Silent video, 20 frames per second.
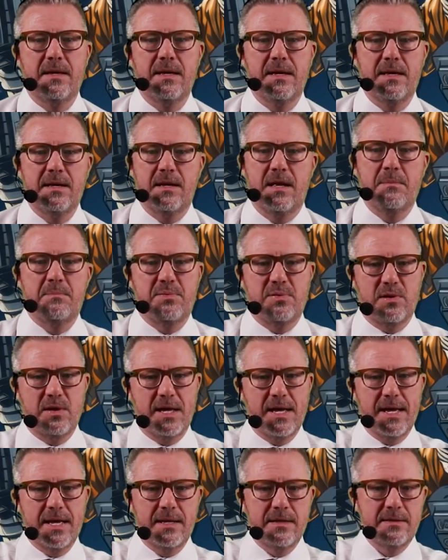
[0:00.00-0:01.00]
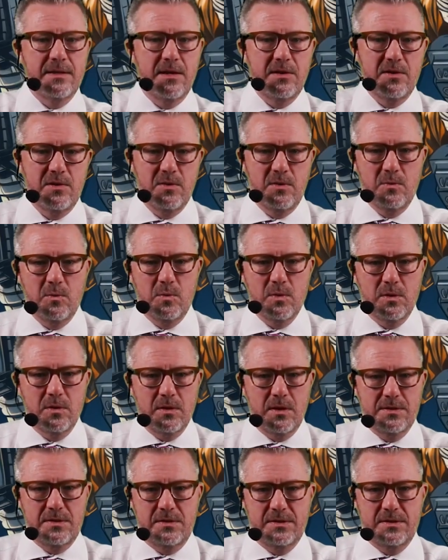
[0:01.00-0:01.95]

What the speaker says: and a plan that you will